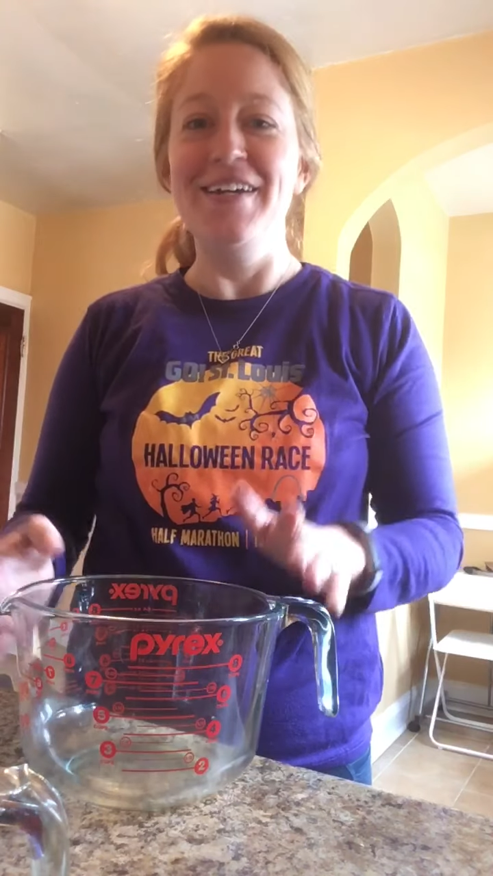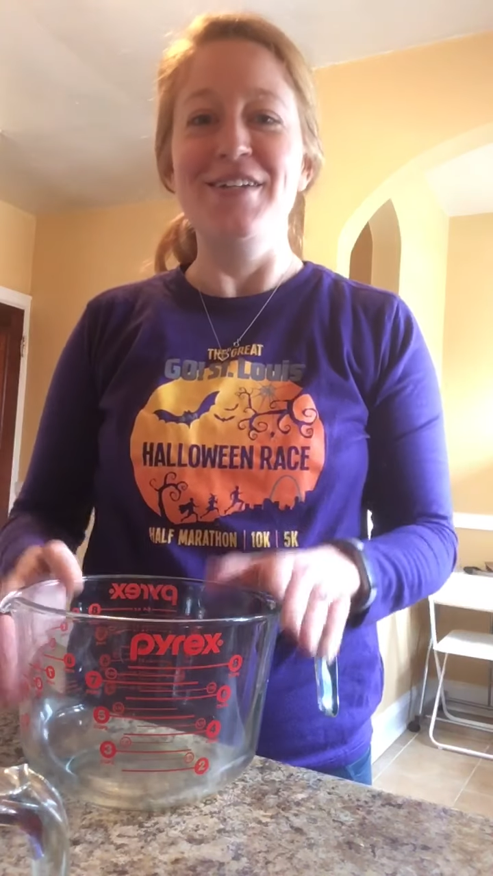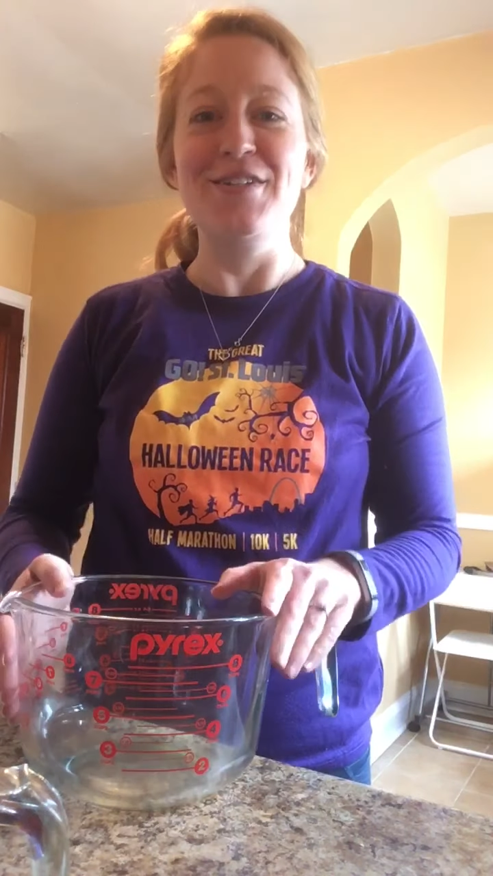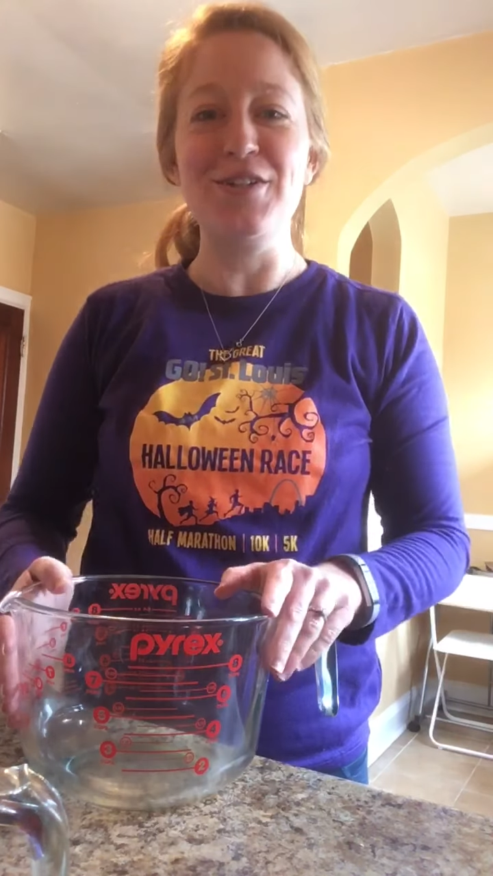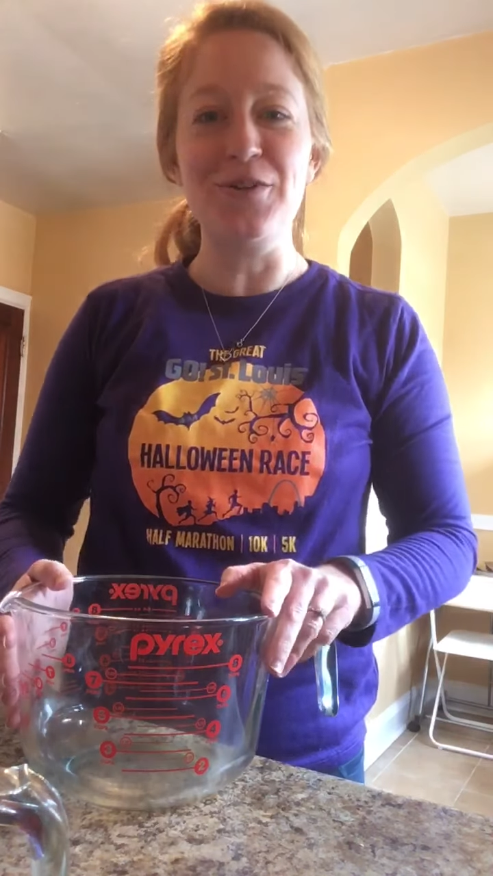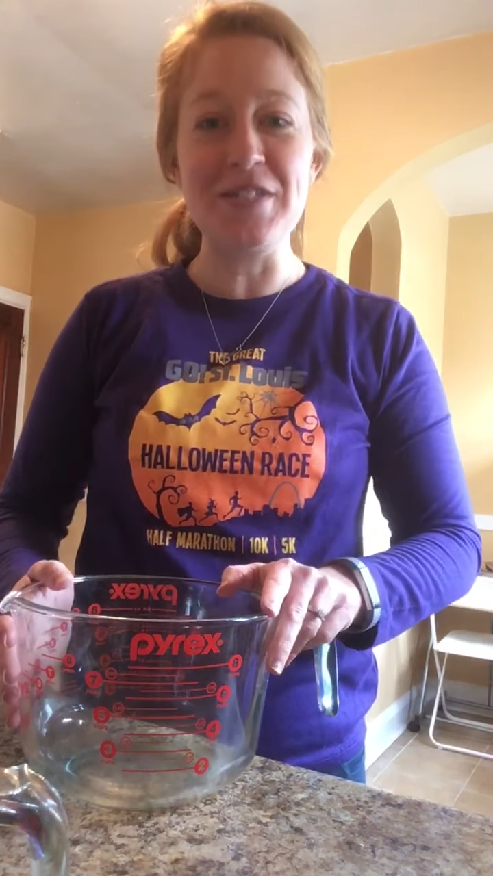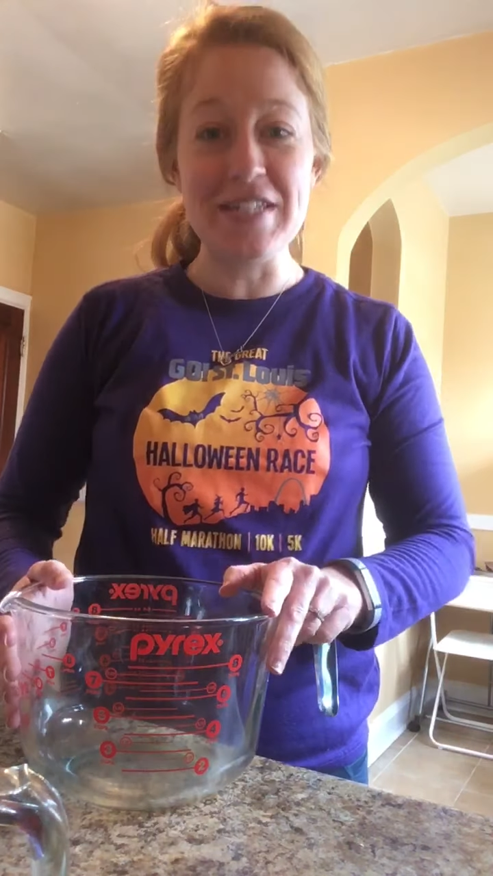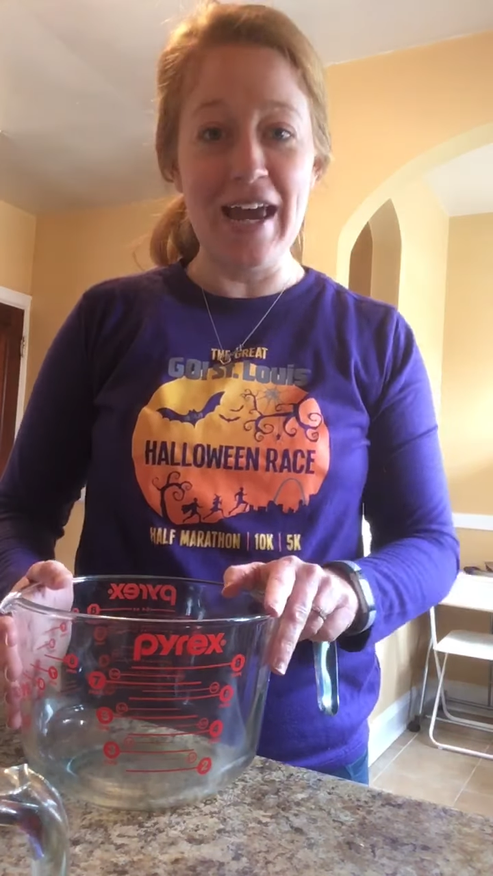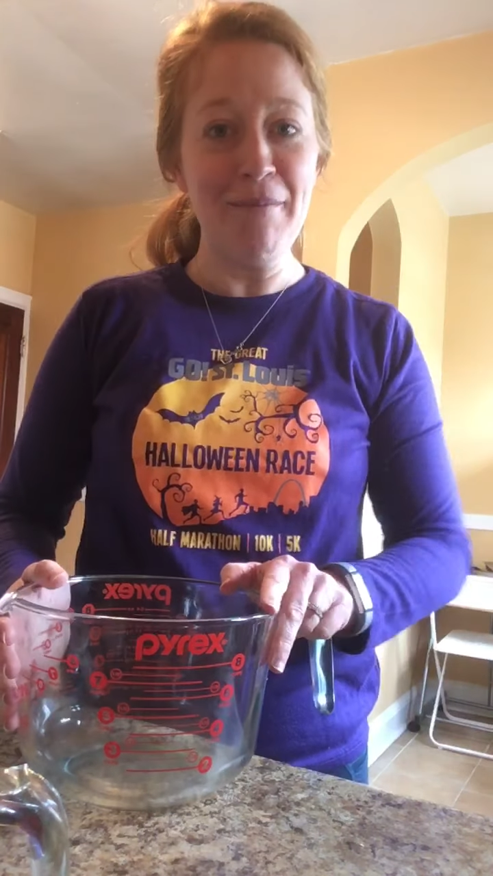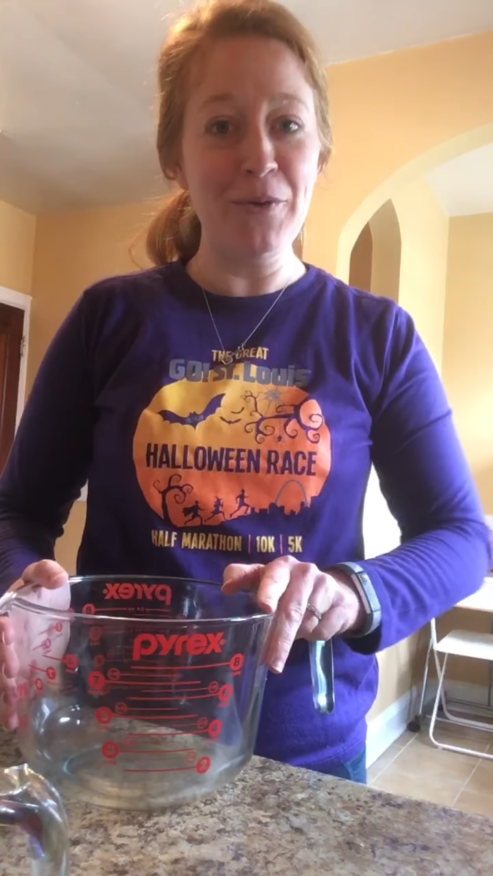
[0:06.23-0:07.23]
So
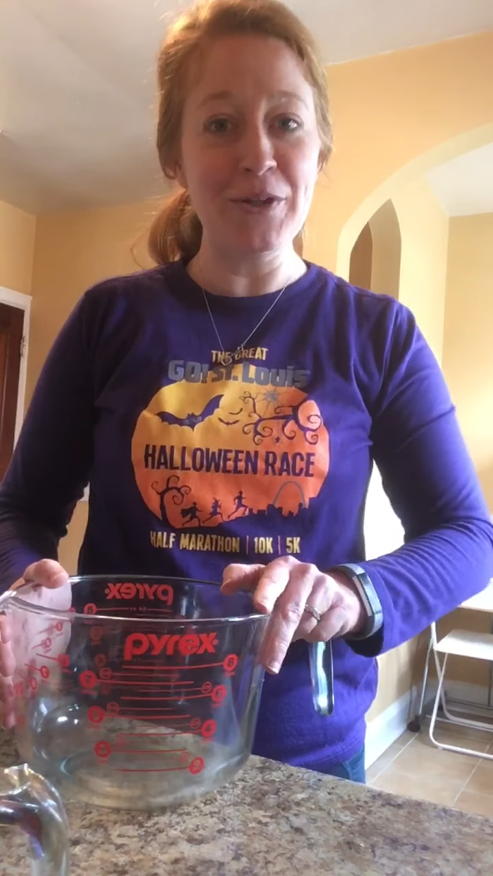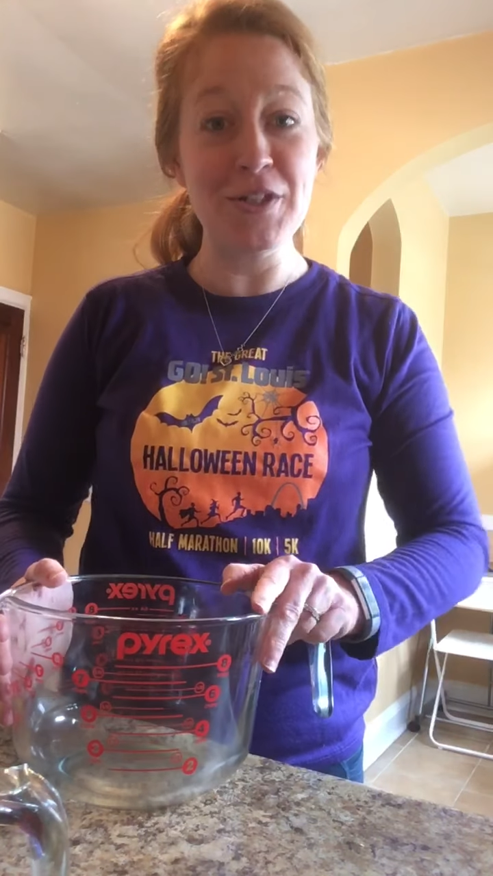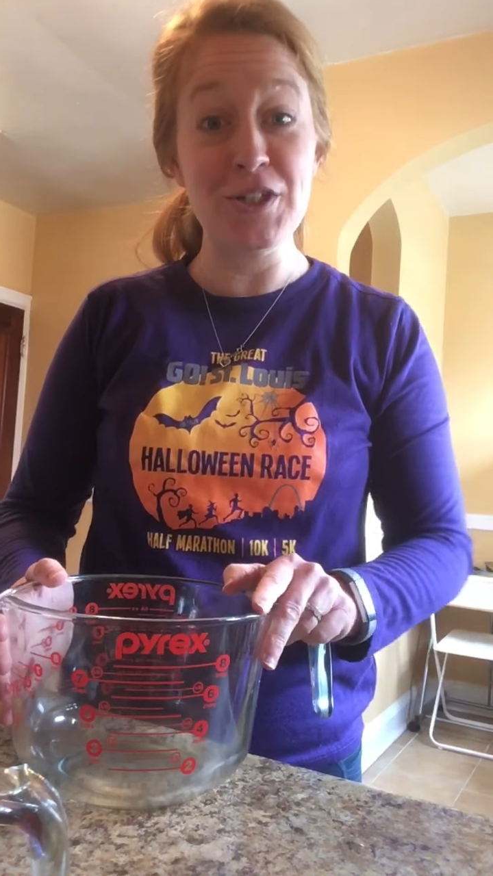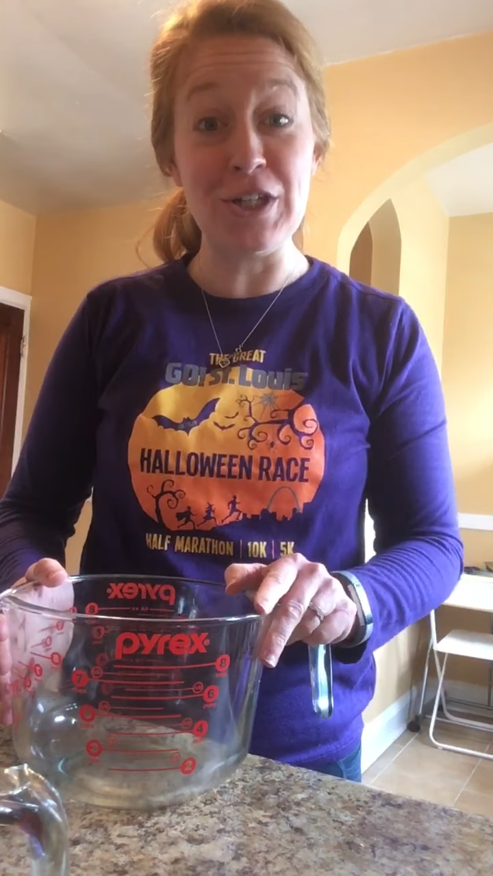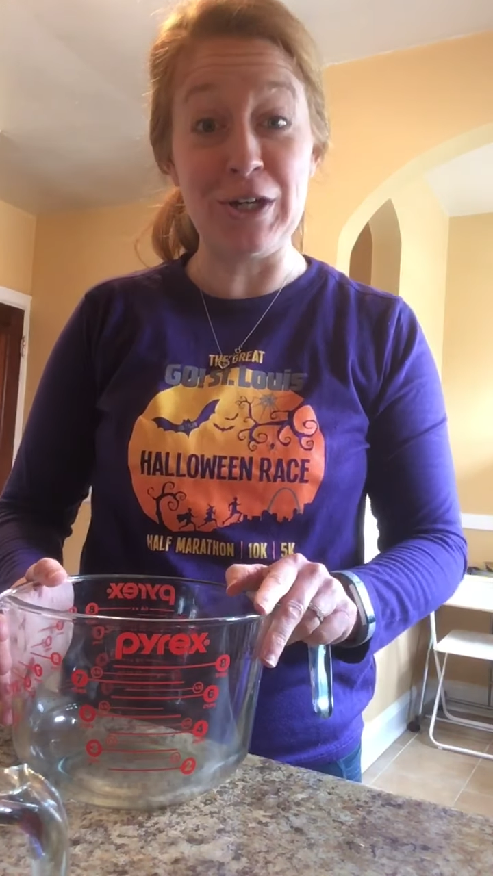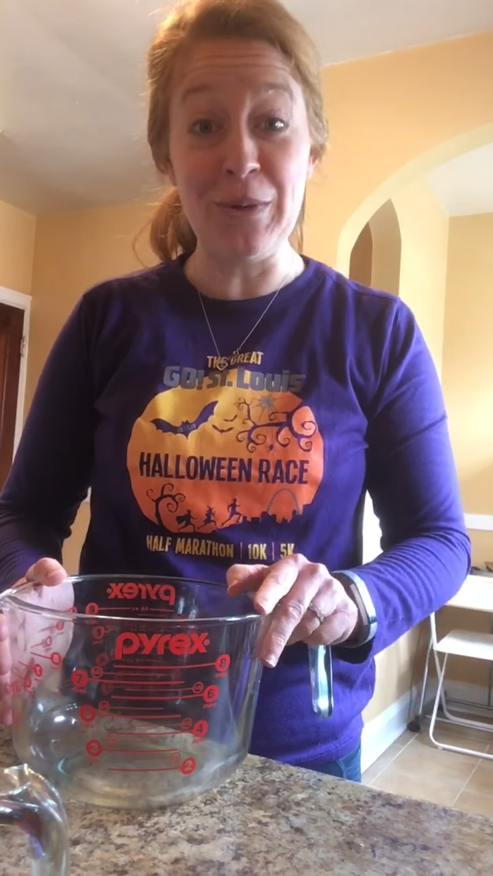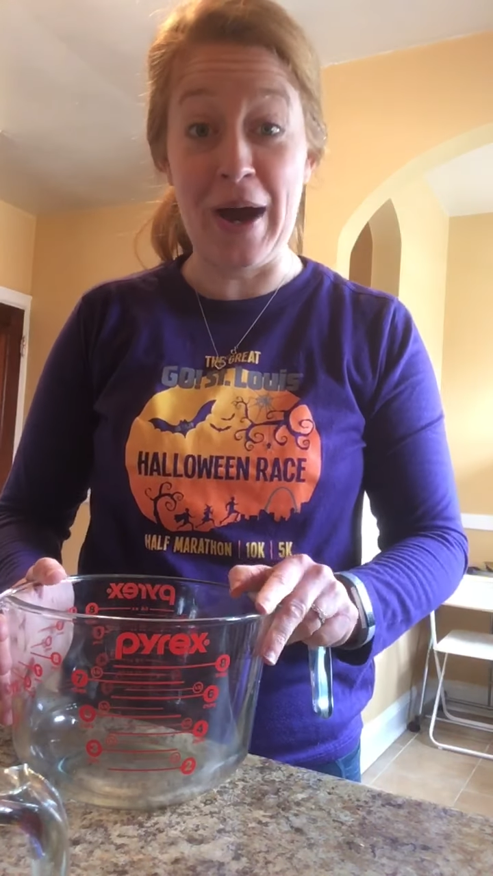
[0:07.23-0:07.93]
today I'm going to show you